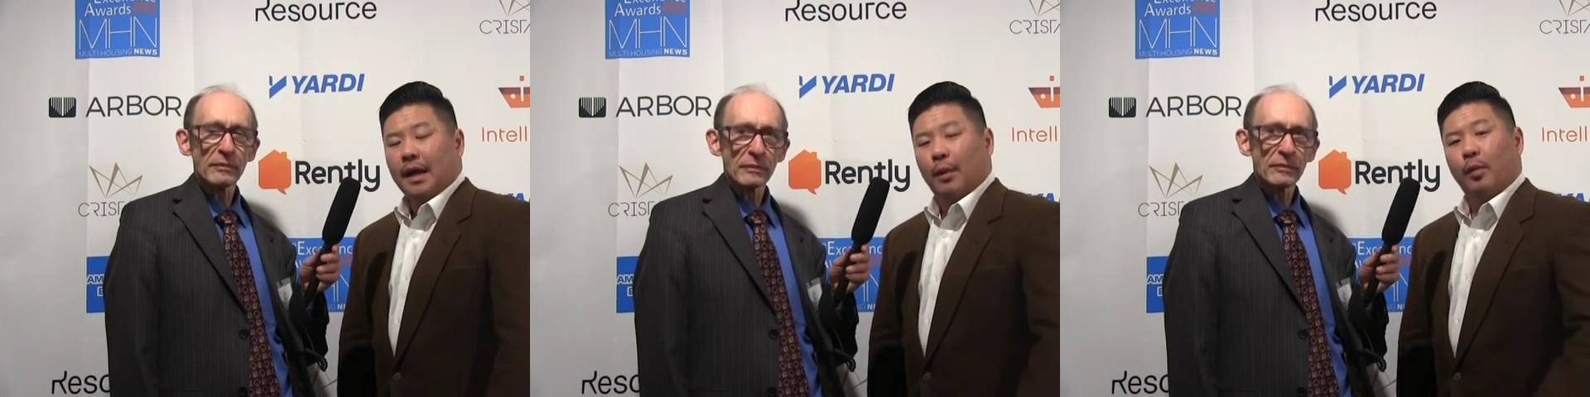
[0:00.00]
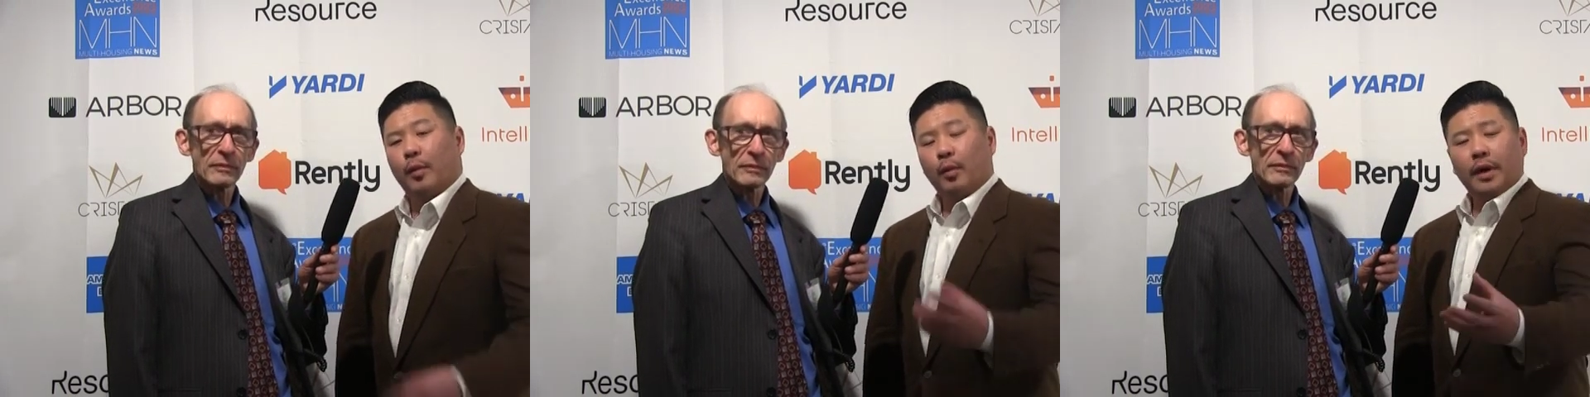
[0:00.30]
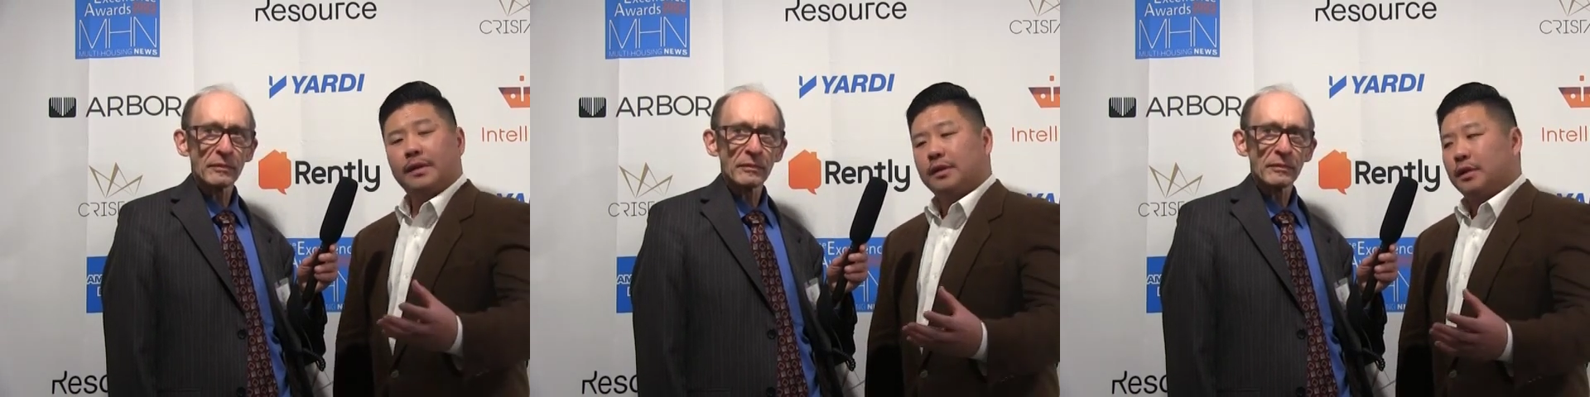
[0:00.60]
Speaker 1: And what we
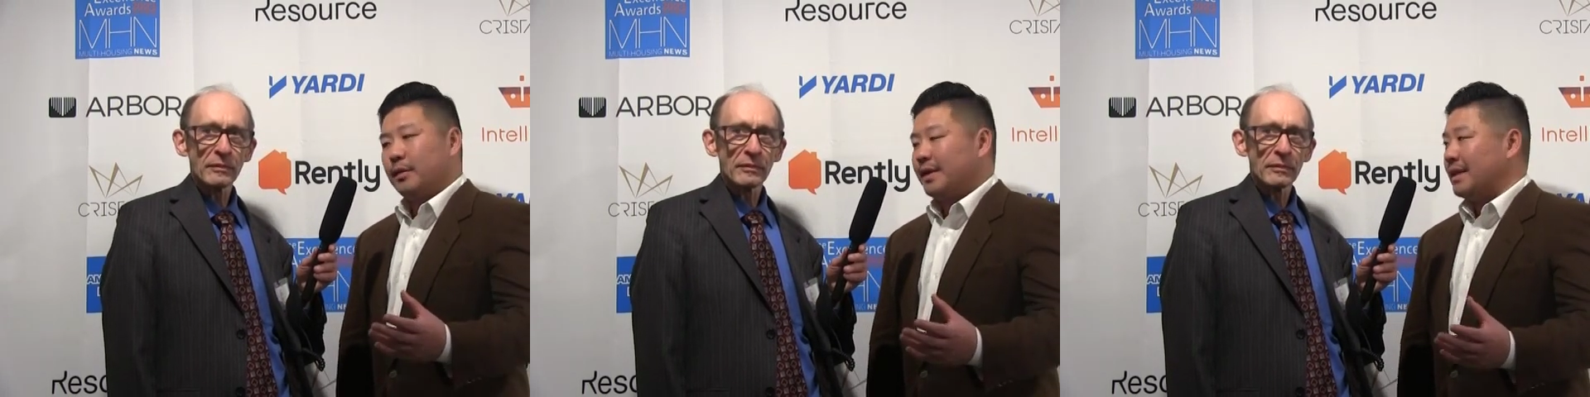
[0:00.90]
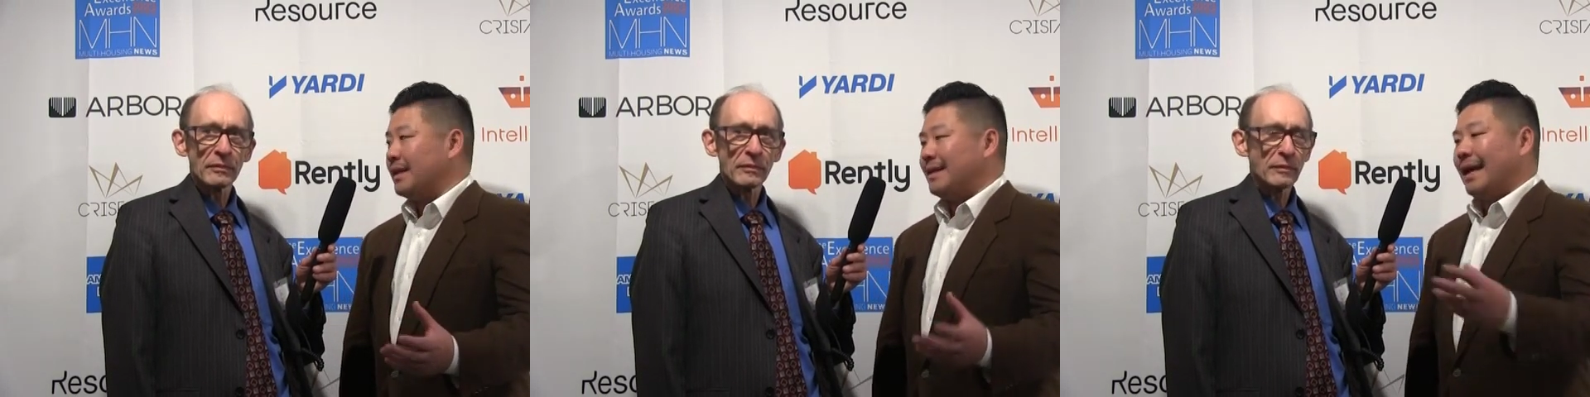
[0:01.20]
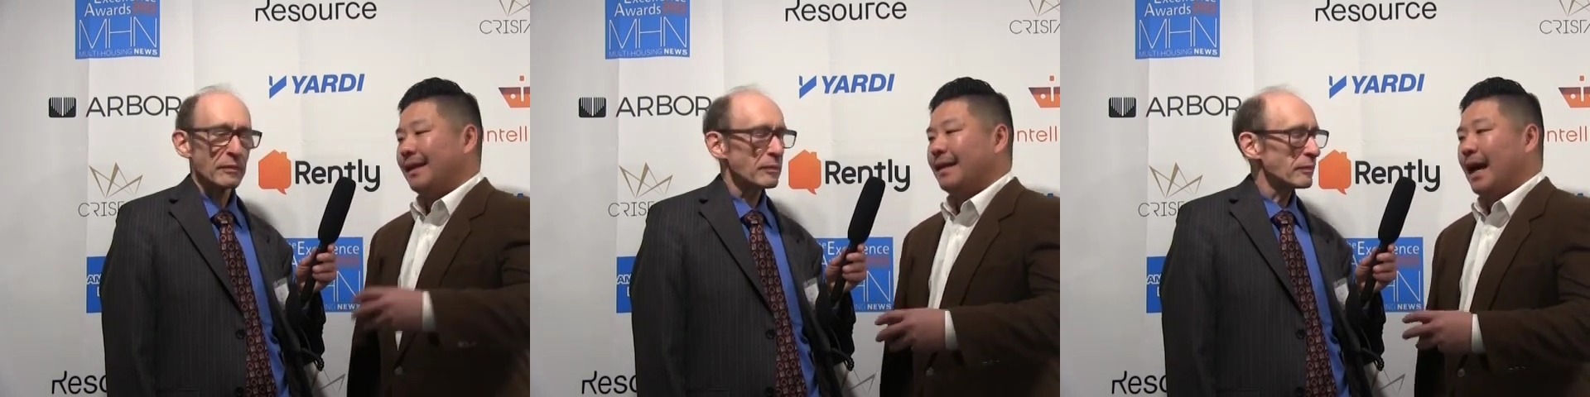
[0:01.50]
wanted to do is then
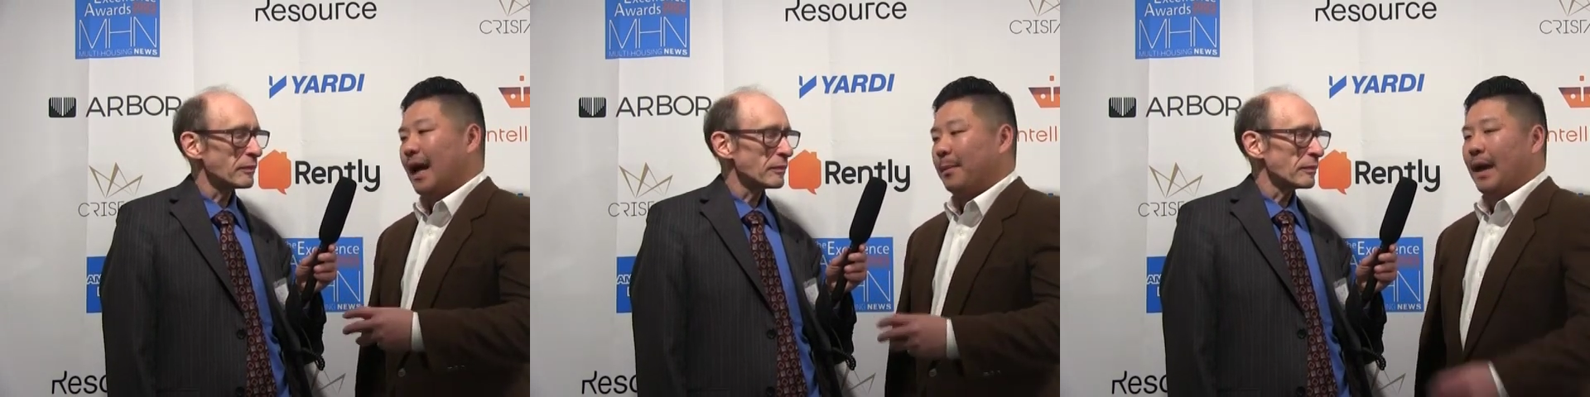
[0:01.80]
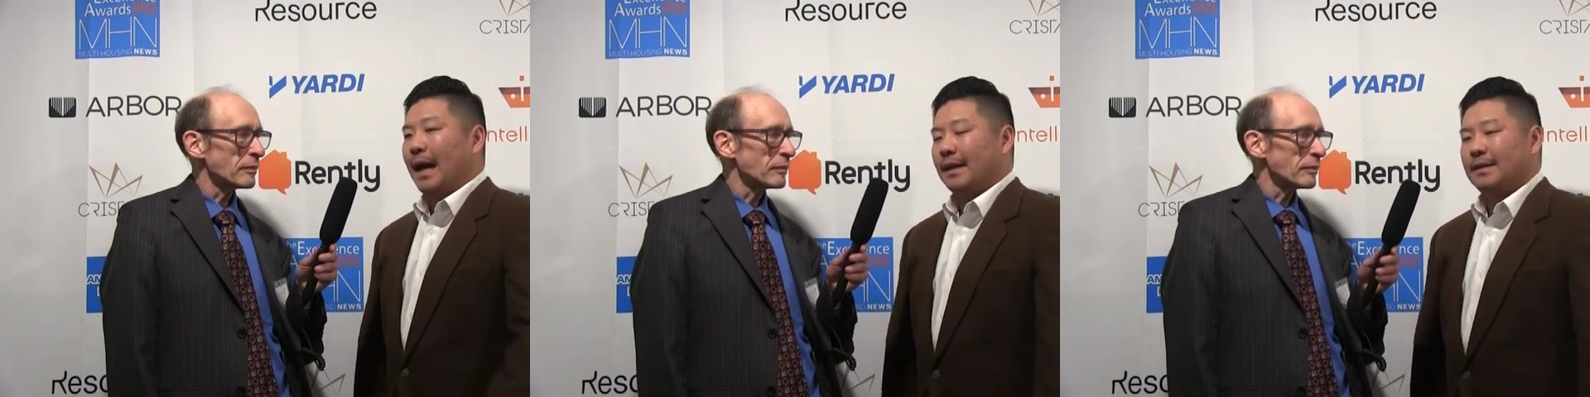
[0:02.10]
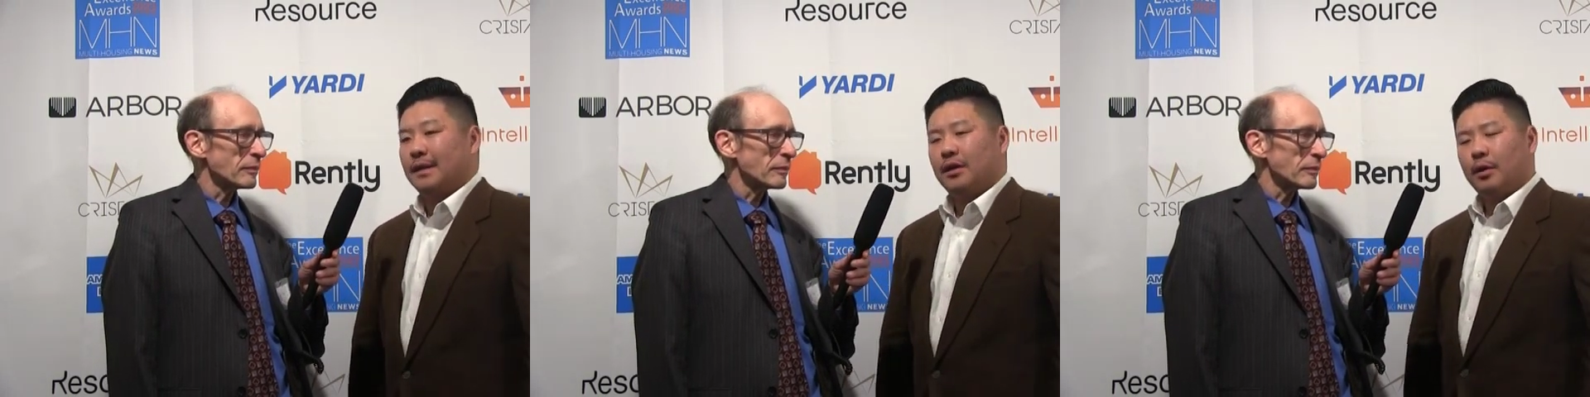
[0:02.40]
take that back
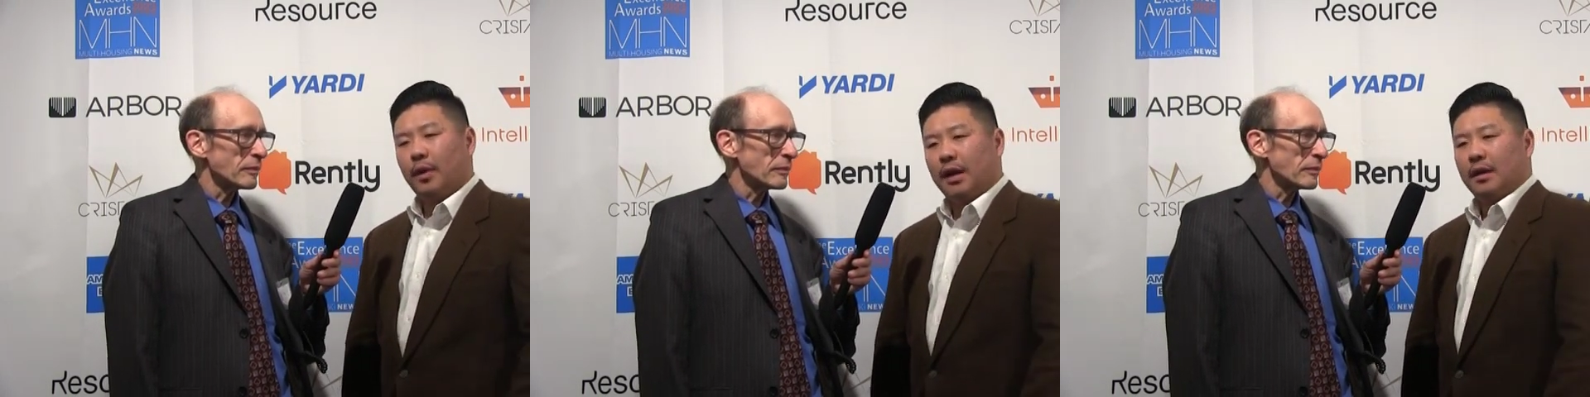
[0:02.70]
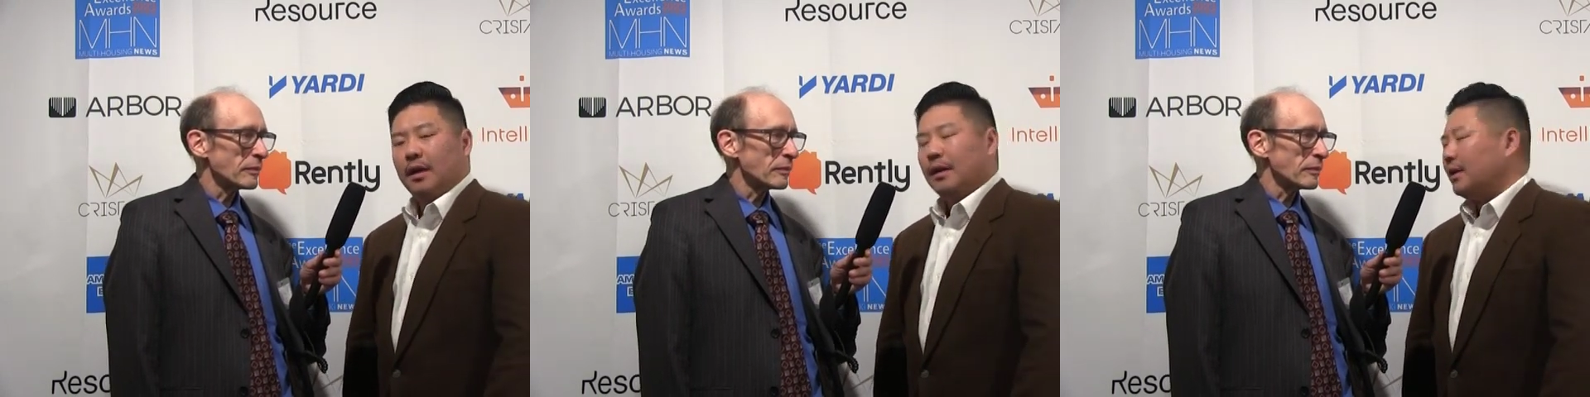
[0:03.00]
and say, you know what?